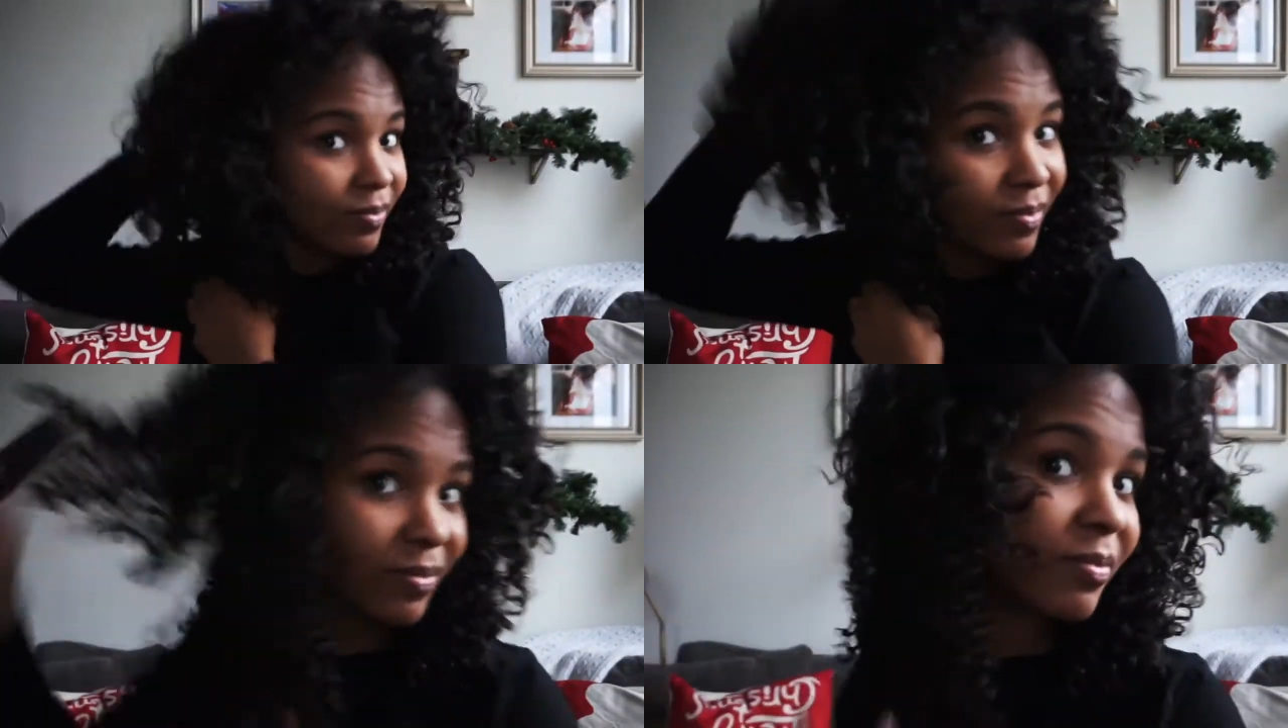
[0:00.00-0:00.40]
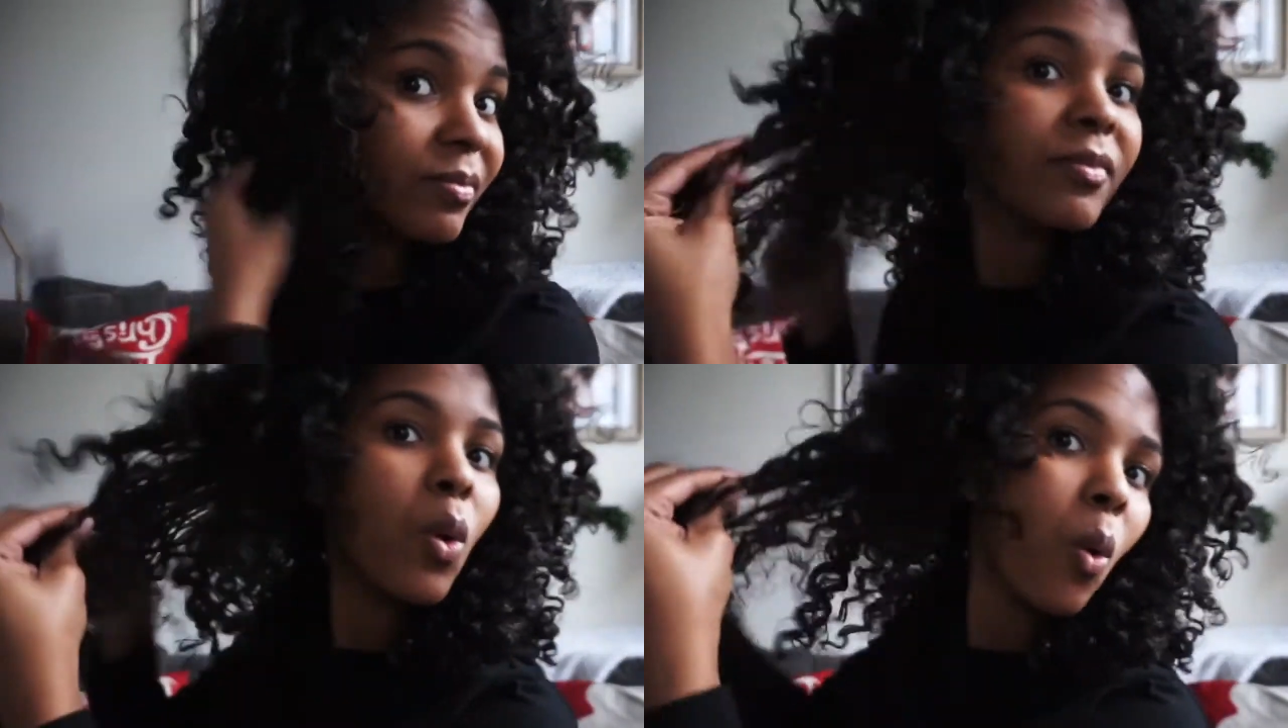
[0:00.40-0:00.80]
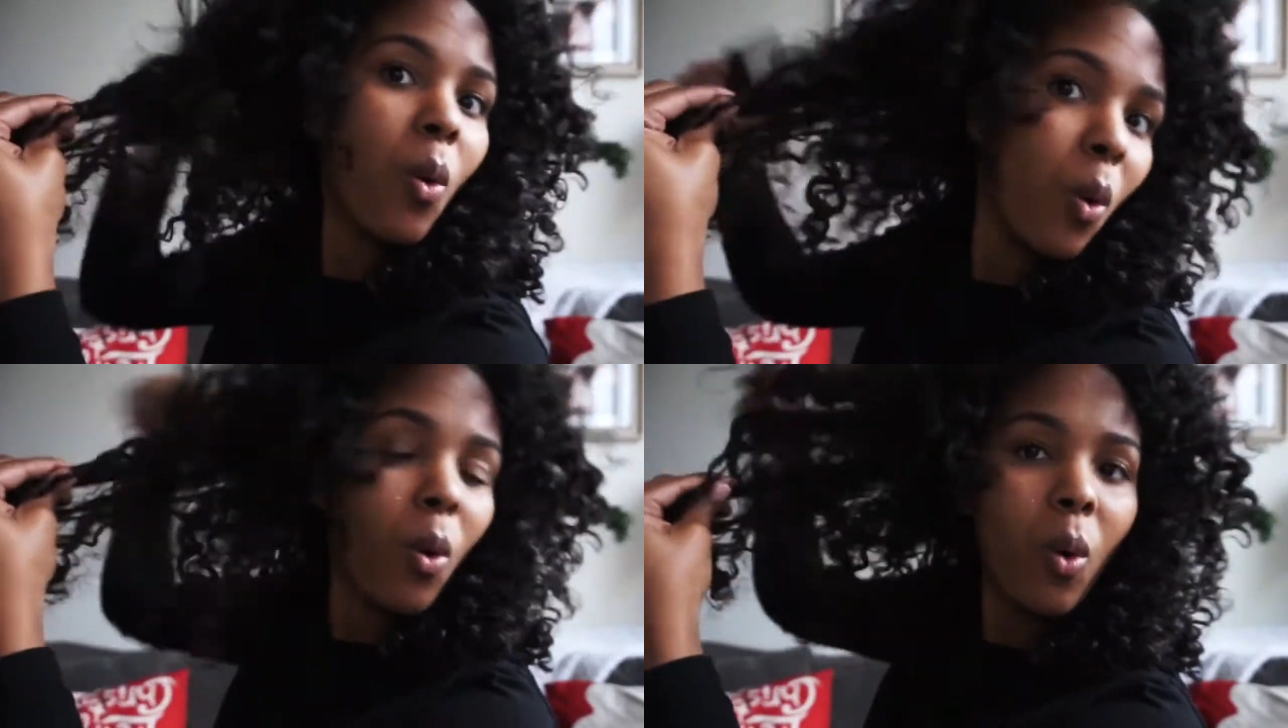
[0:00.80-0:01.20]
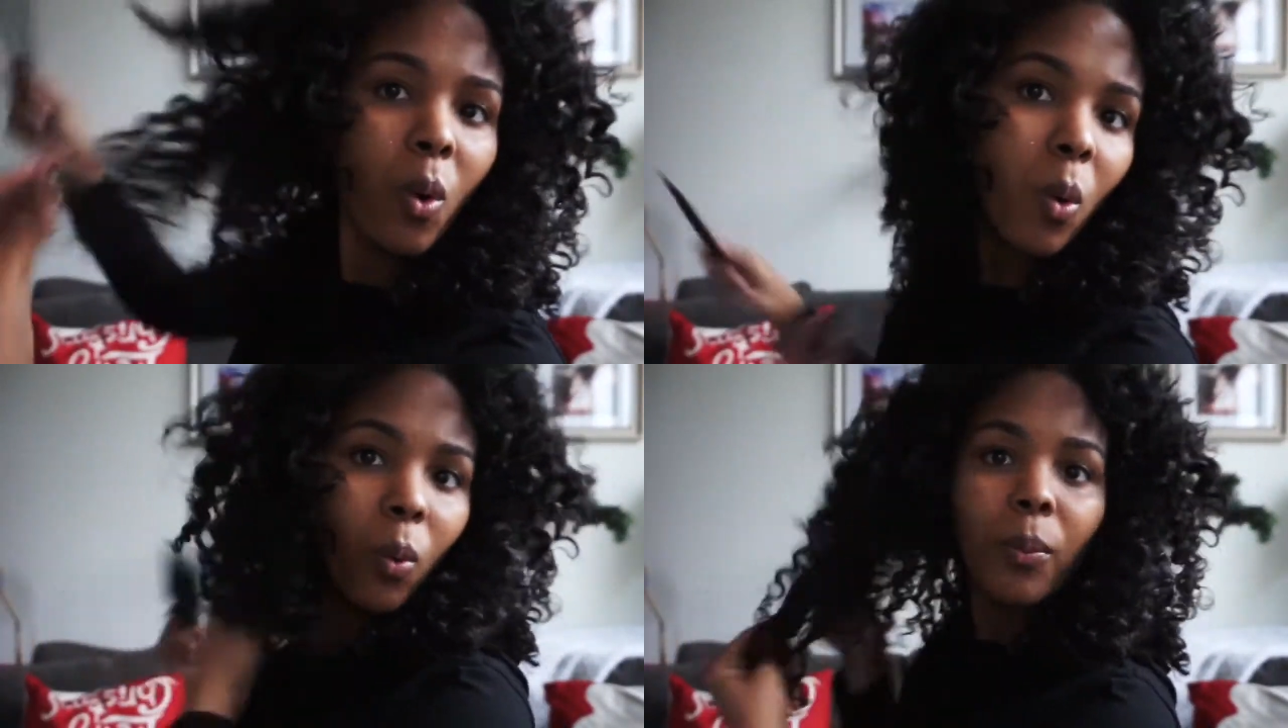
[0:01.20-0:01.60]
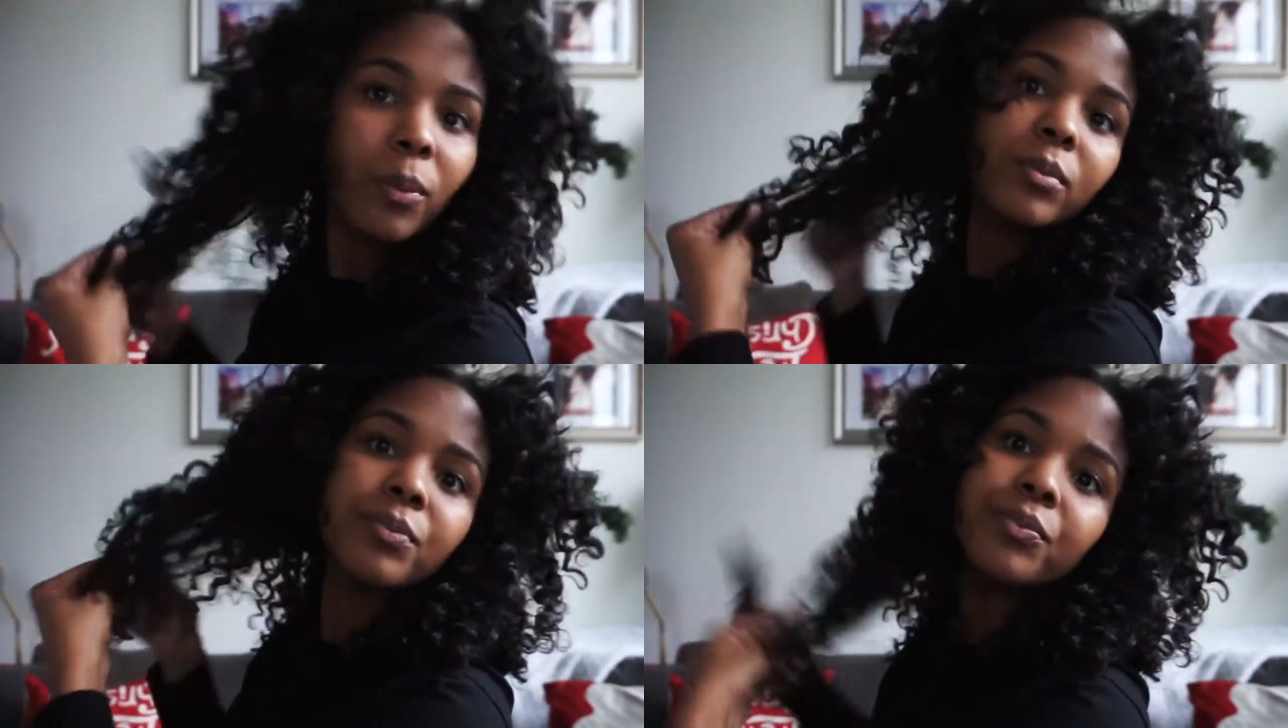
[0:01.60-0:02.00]
Yep, it works. It's
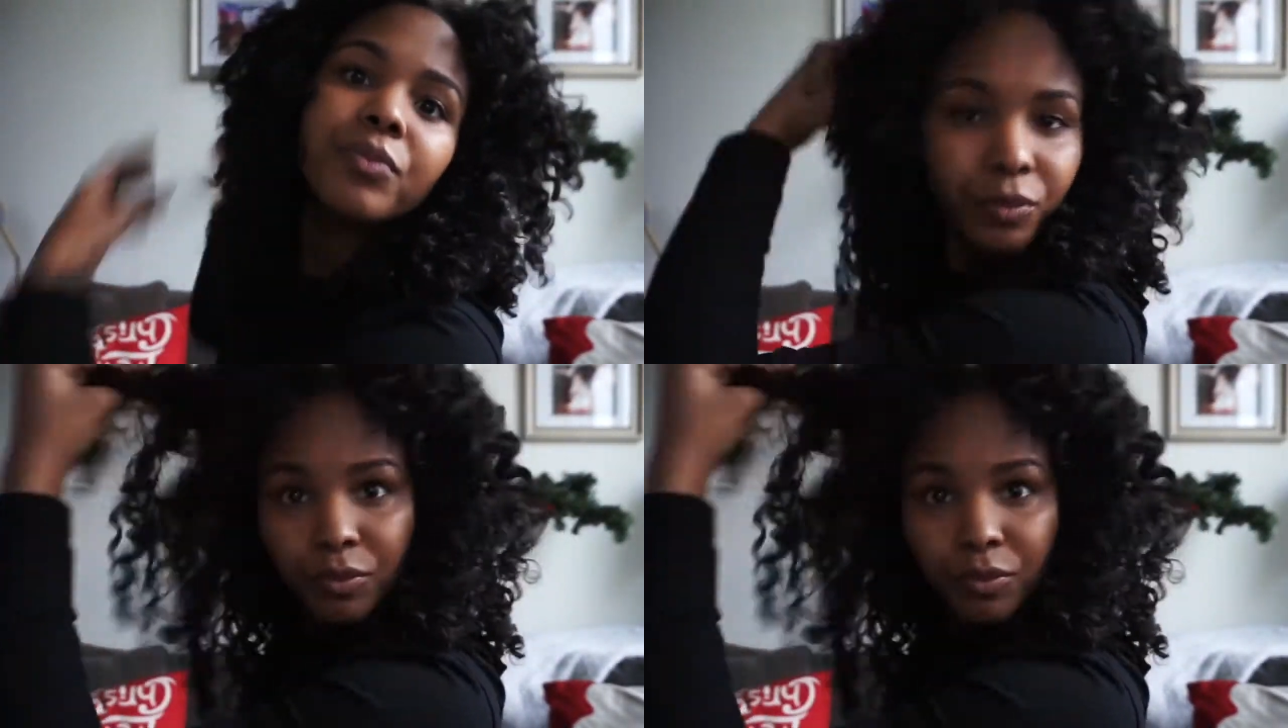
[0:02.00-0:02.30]
easy for